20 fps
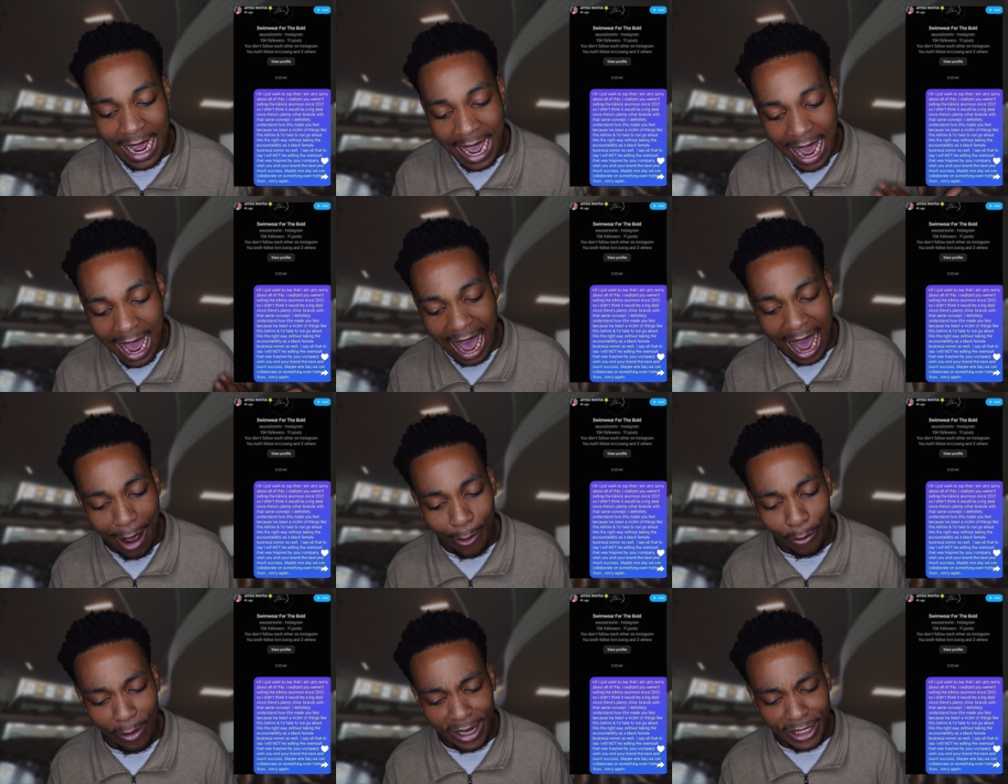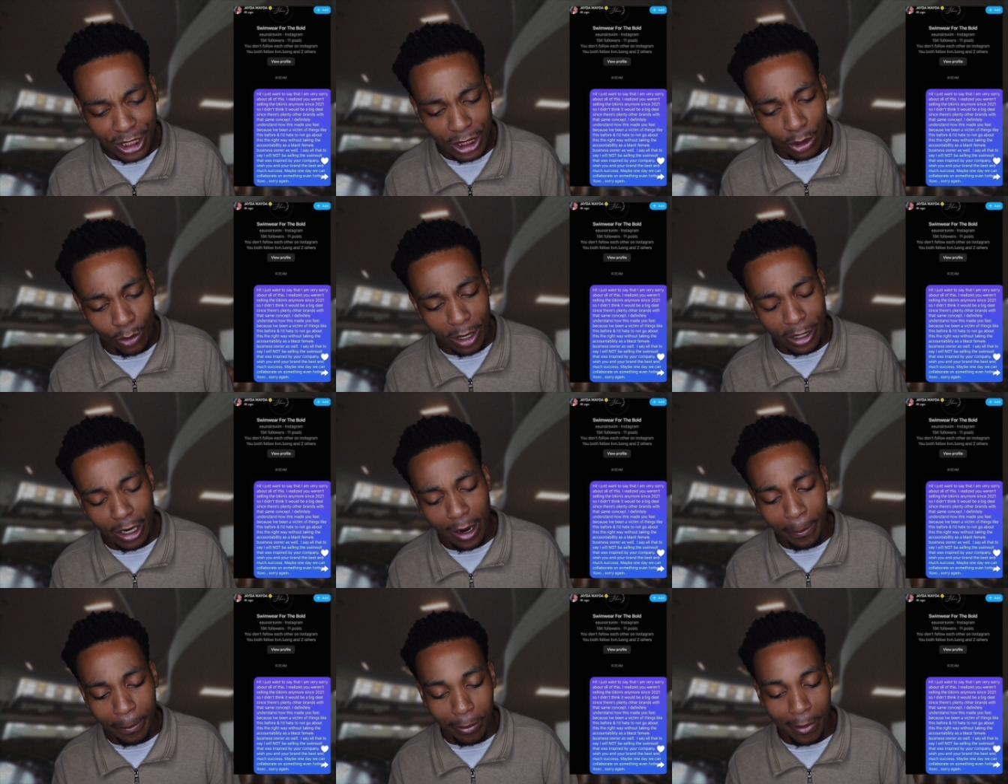I wish you and
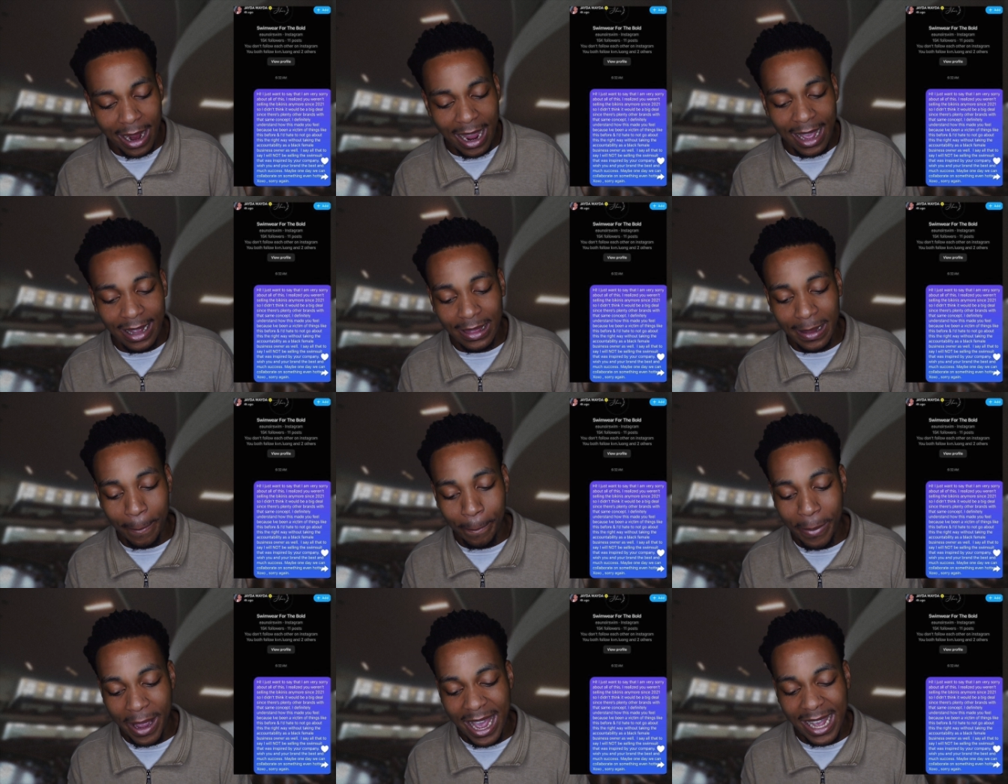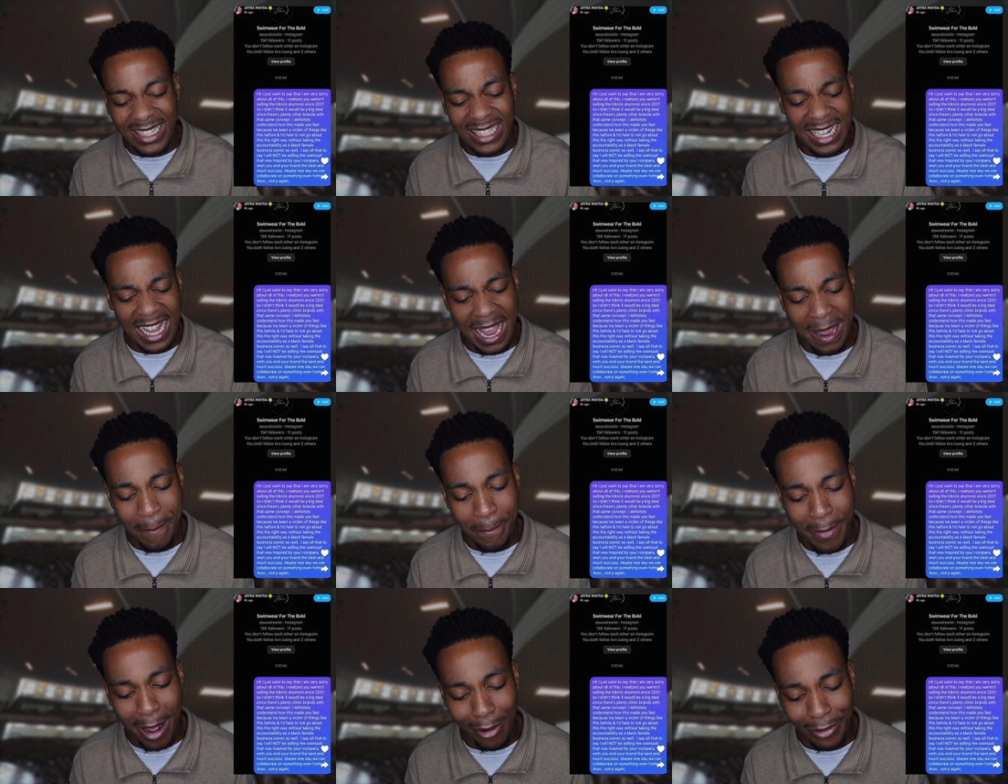your brand the best
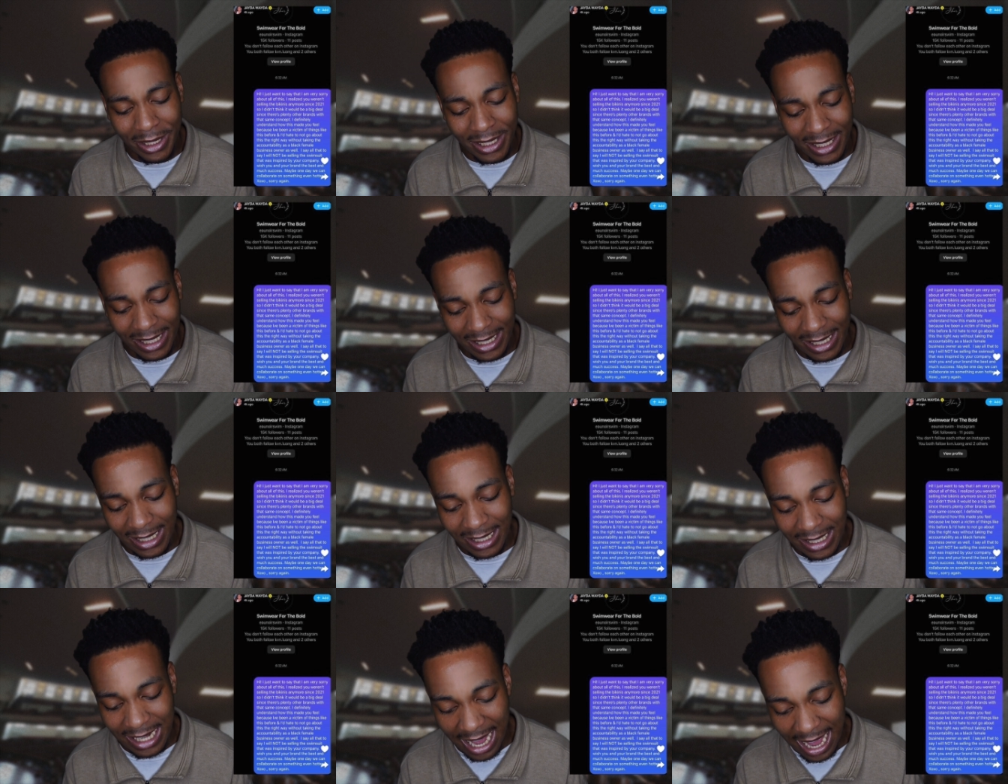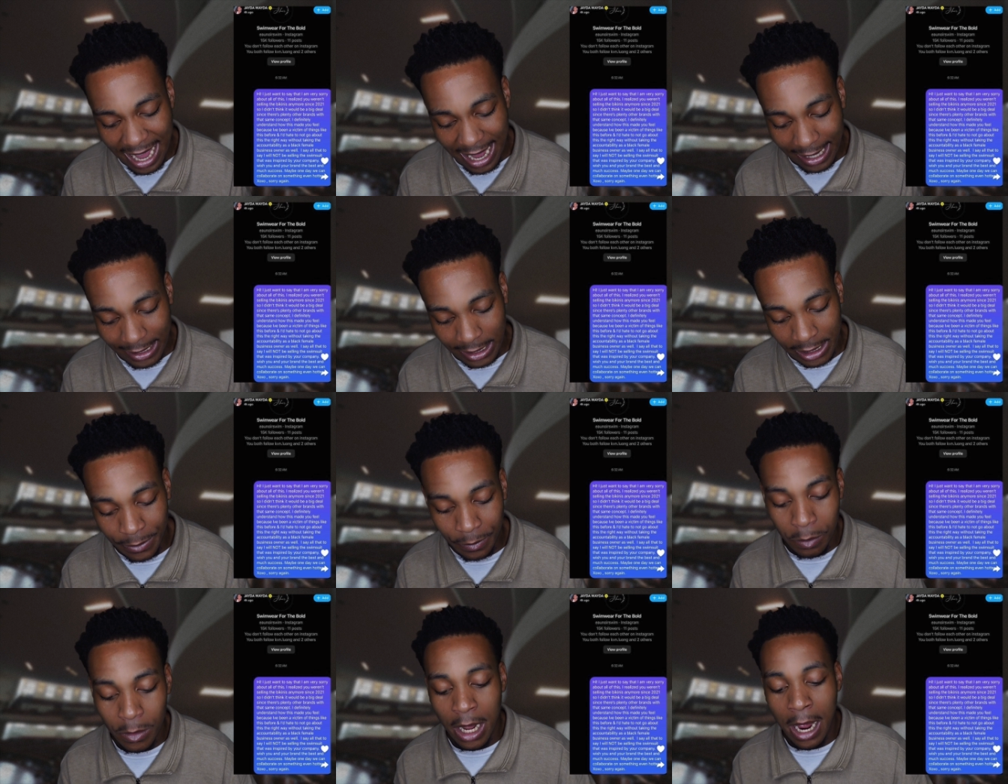and most success.